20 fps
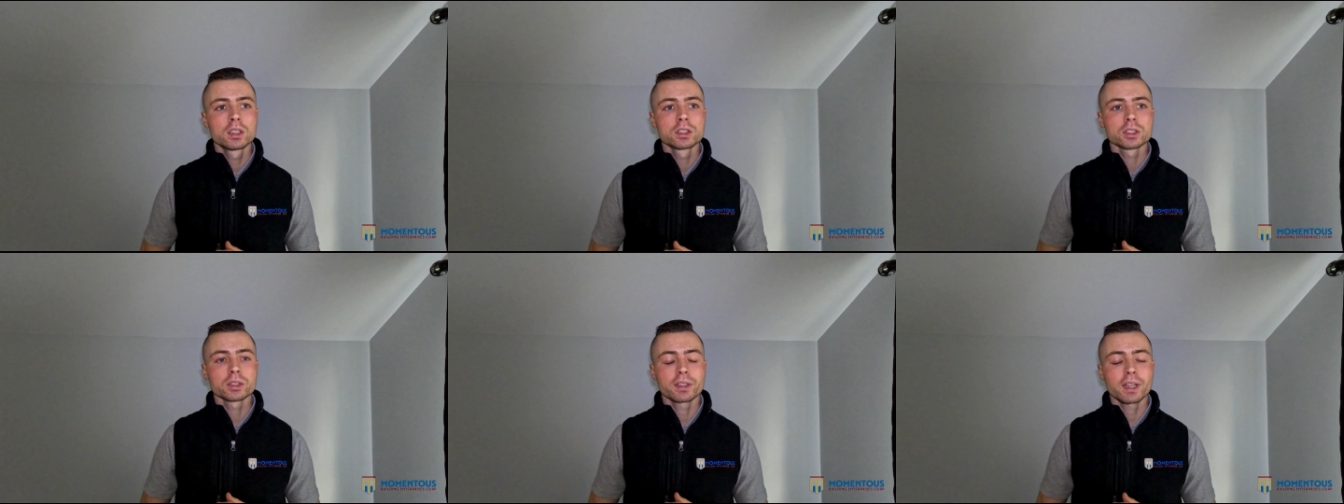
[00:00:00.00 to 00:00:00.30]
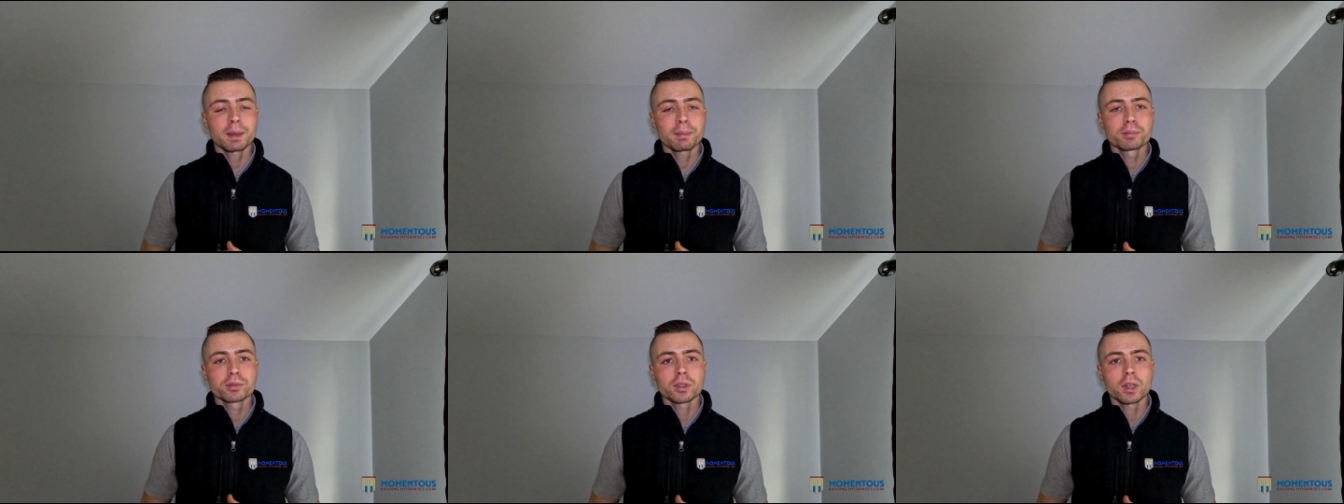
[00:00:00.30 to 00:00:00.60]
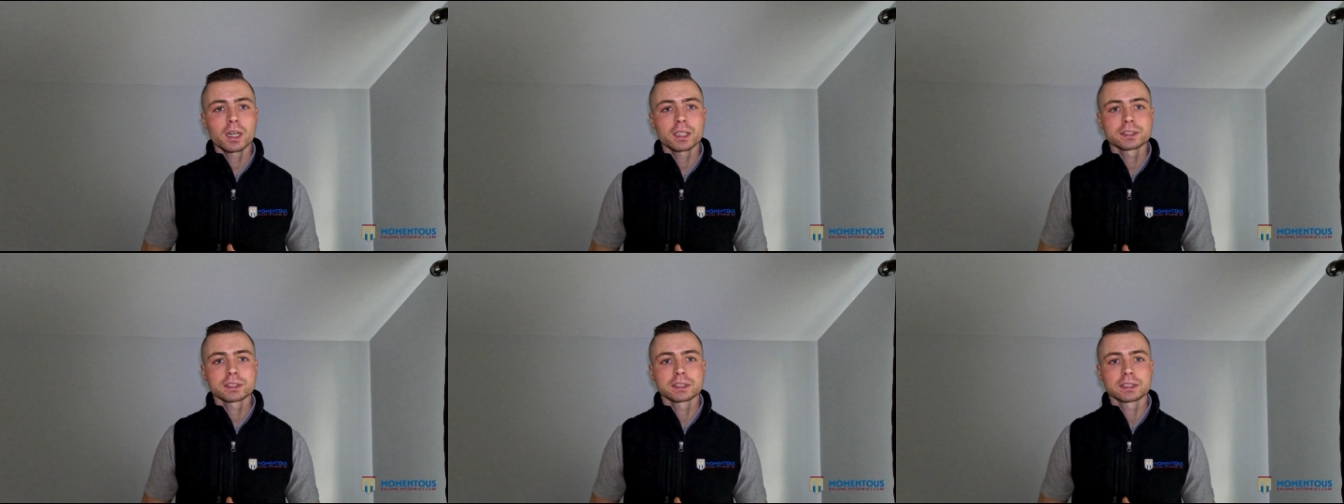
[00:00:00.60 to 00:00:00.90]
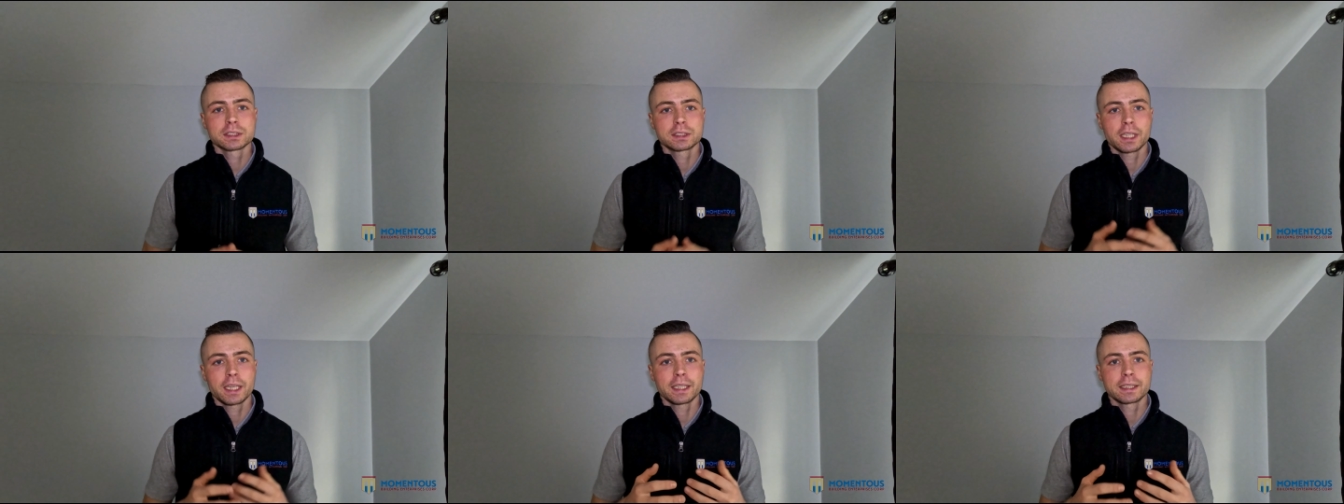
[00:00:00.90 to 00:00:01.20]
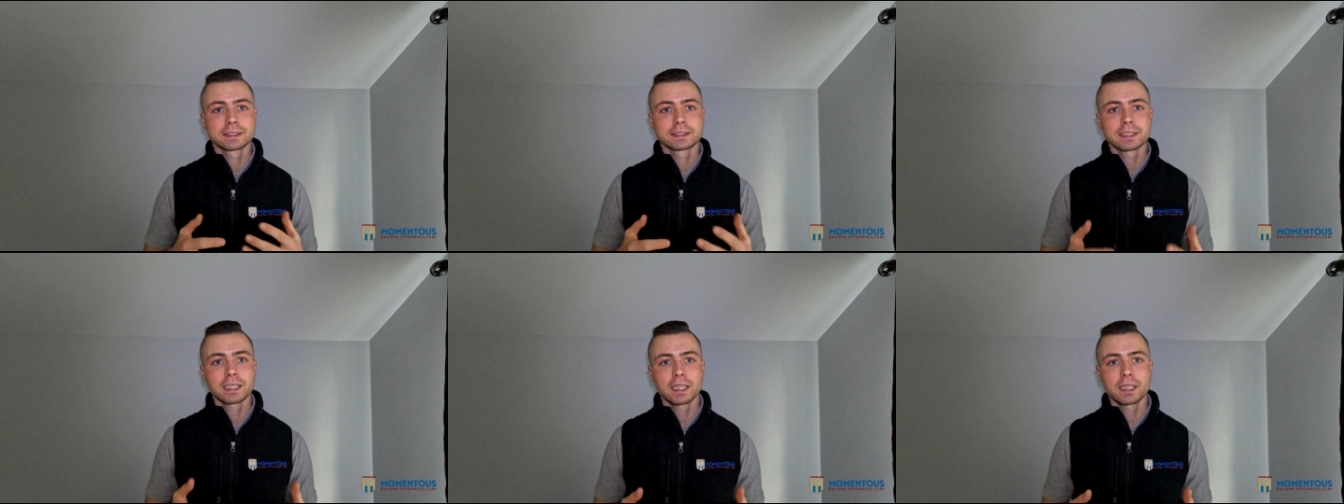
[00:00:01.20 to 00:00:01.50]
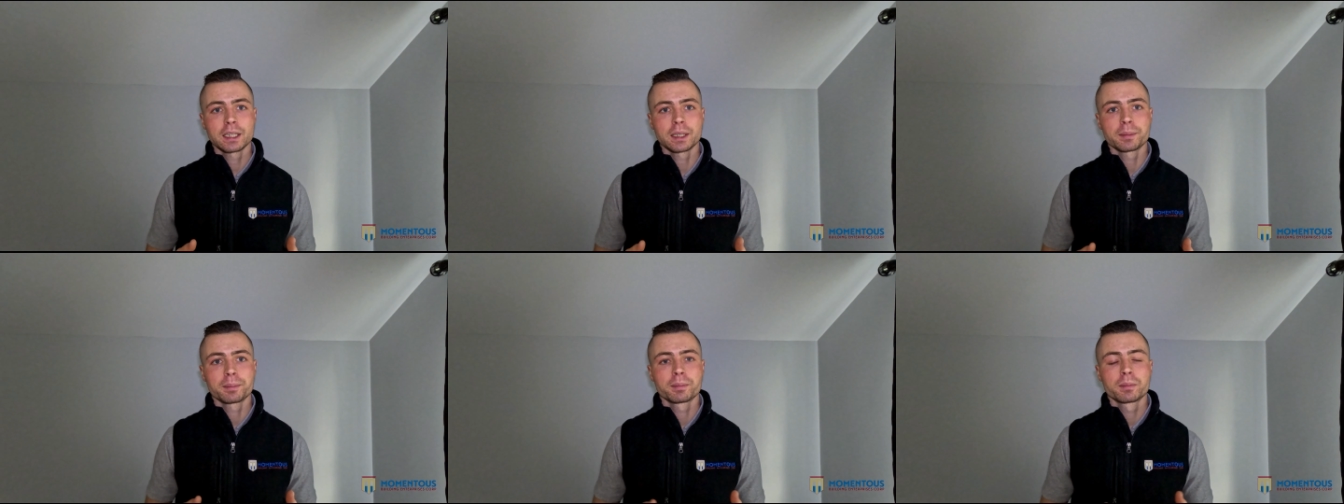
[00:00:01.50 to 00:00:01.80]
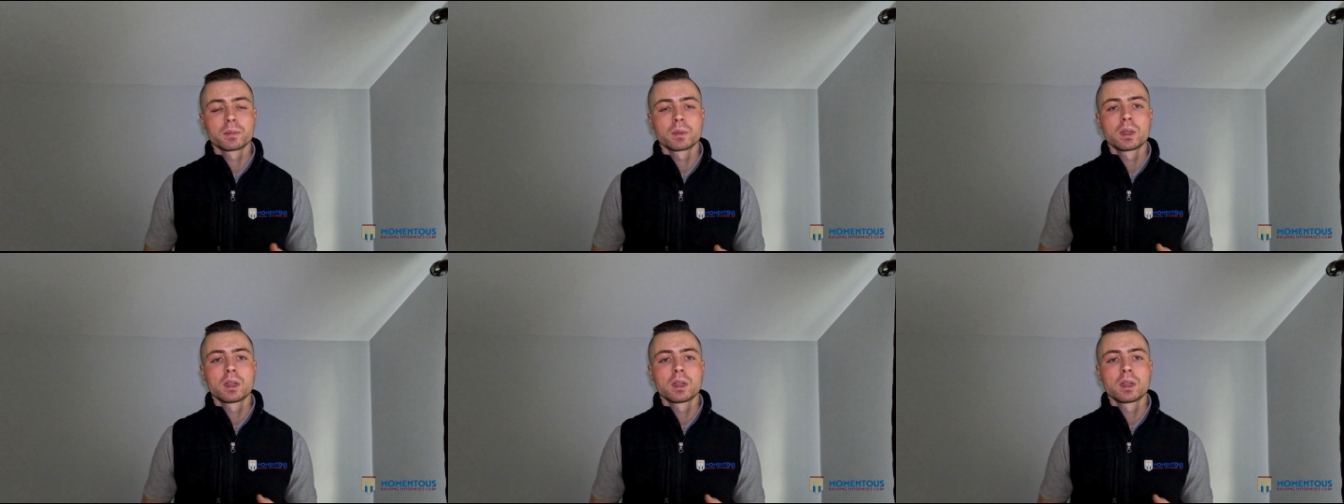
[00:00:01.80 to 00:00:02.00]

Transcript: So that process takes time.